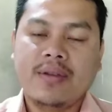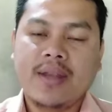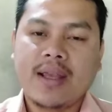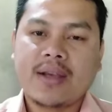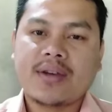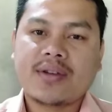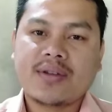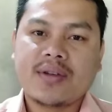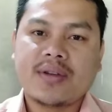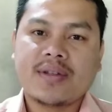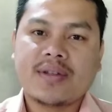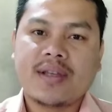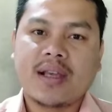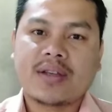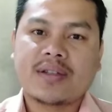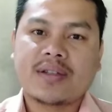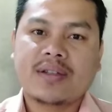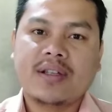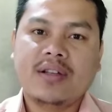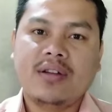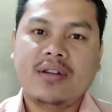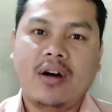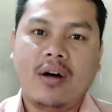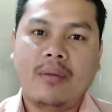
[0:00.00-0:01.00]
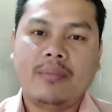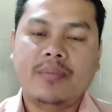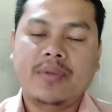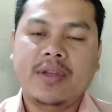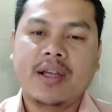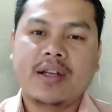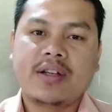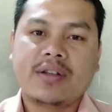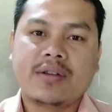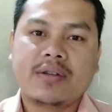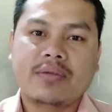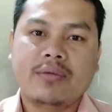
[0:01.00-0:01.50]
next section of
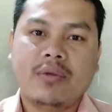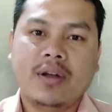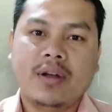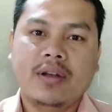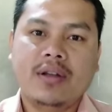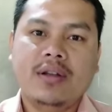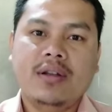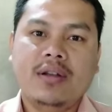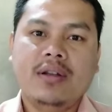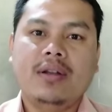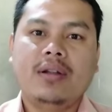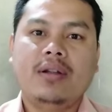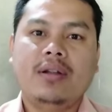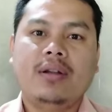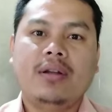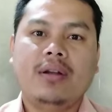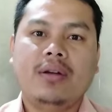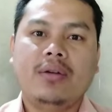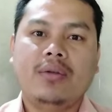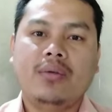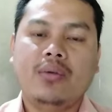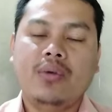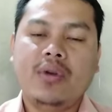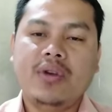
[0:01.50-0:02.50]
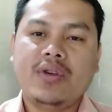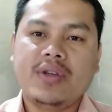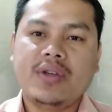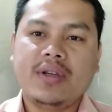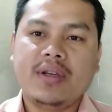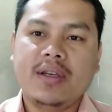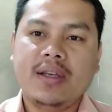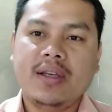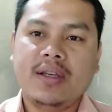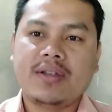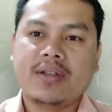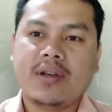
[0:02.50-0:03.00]
that one, which
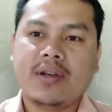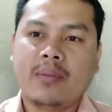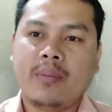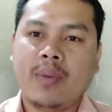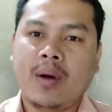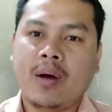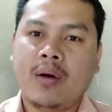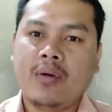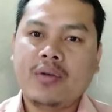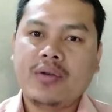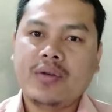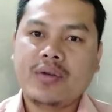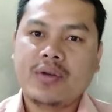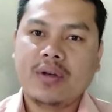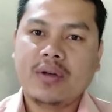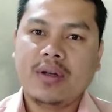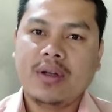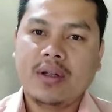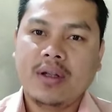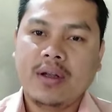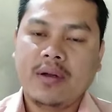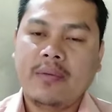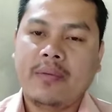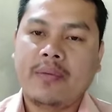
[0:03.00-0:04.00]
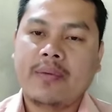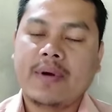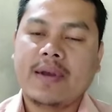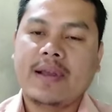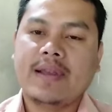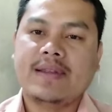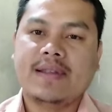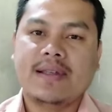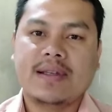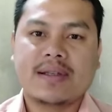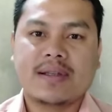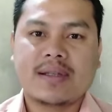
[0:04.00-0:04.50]
is about
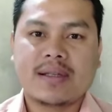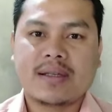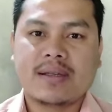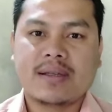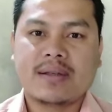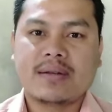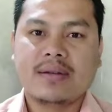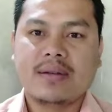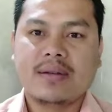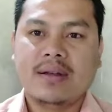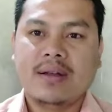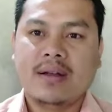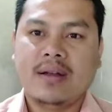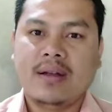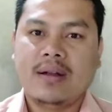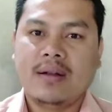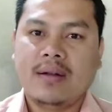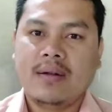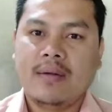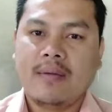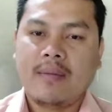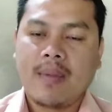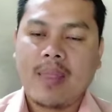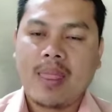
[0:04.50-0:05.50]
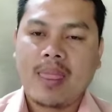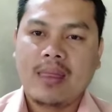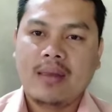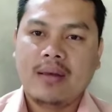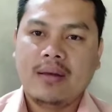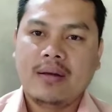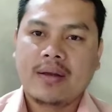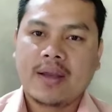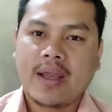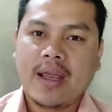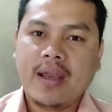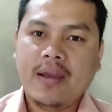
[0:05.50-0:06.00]
phrases.
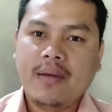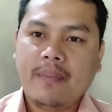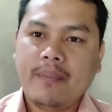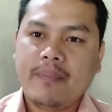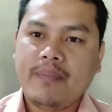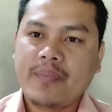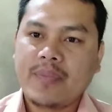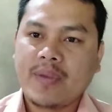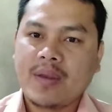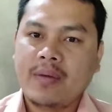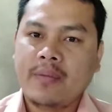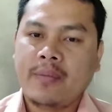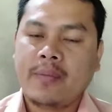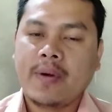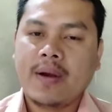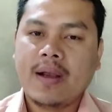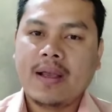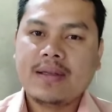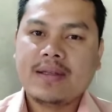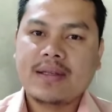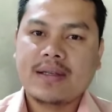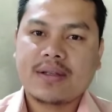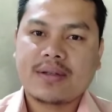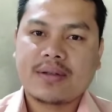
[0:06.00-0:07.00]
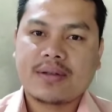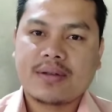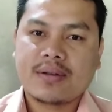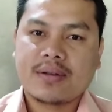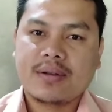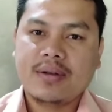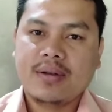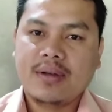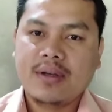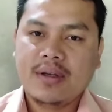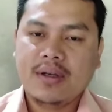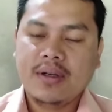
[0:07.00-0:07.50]
Okay, phrases.
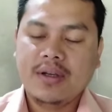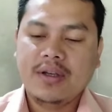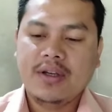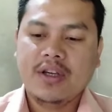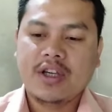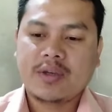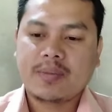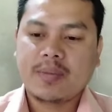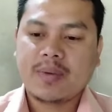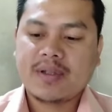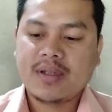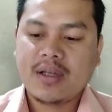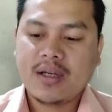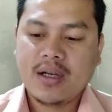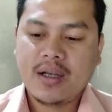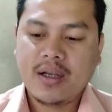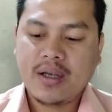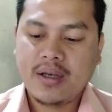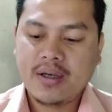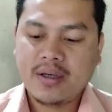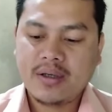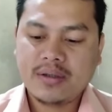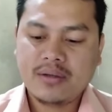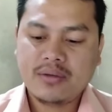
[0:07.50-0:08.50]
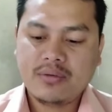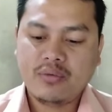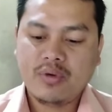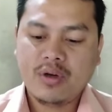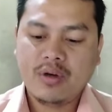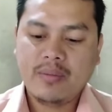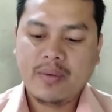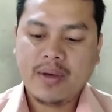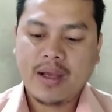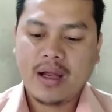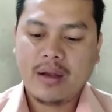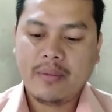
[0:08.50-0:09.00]
Especially here
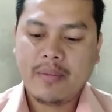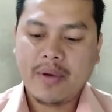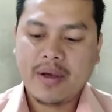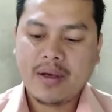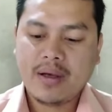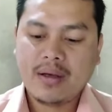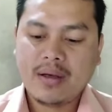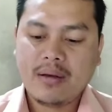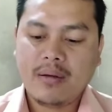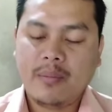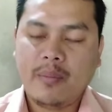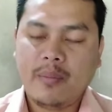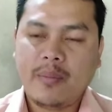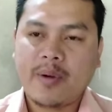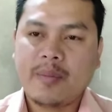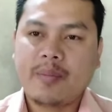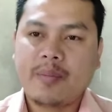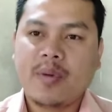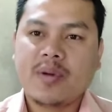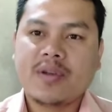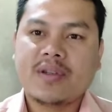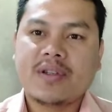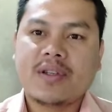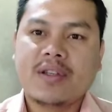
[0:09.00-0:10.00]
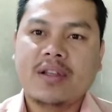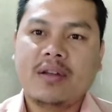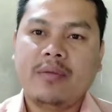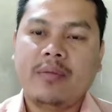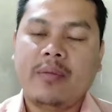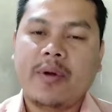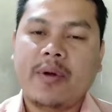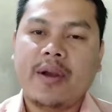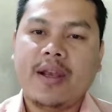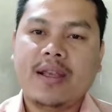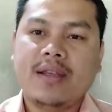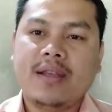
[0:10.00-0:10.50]
we'll be having prepositional
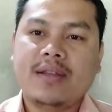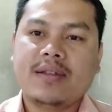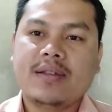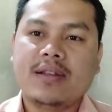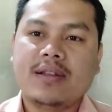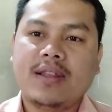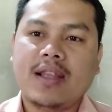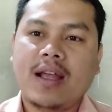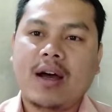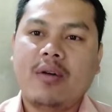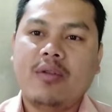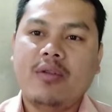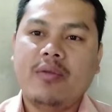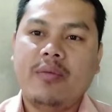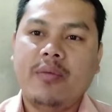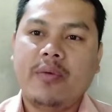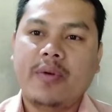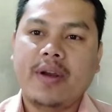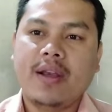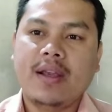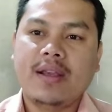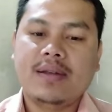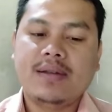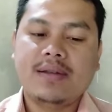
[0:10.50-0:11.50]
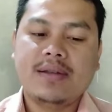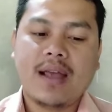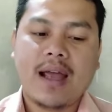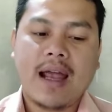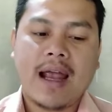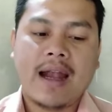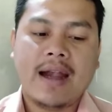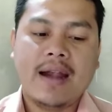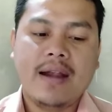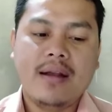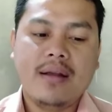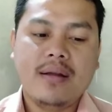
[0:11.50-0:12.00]
phrase, noun phrase
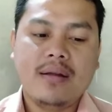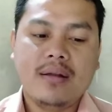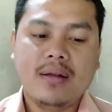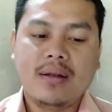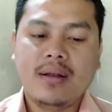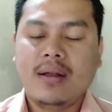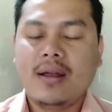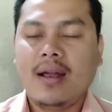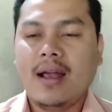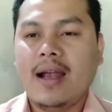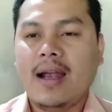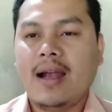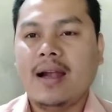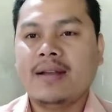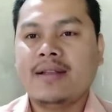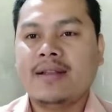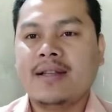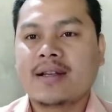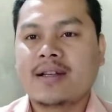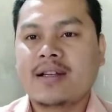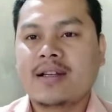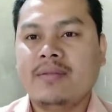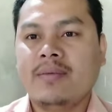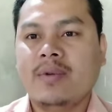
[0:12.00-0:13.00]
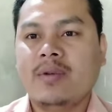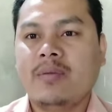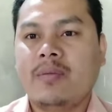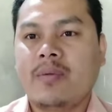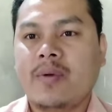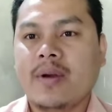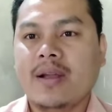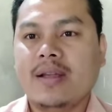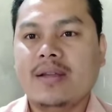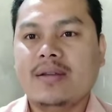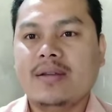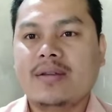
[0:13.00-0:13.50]
and adjectival
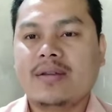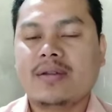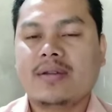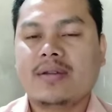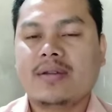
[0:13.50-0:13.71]
phrase.